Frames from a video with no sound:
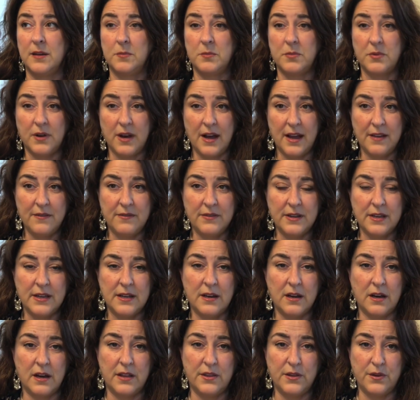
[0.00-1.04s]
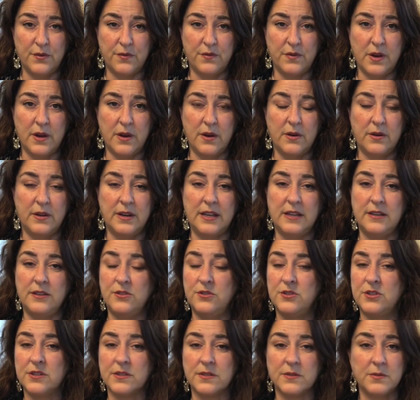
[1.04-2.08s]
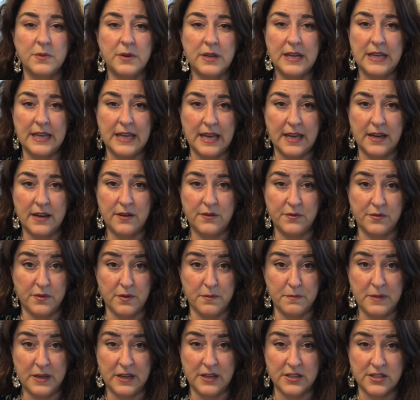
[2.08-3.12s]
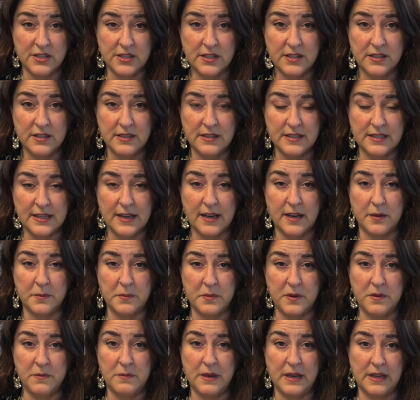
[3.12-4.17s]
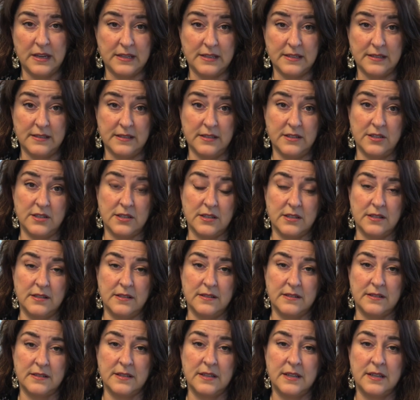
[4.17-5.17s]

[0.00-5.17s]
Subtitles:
private on the phone and you just want to get information to help you make decisions.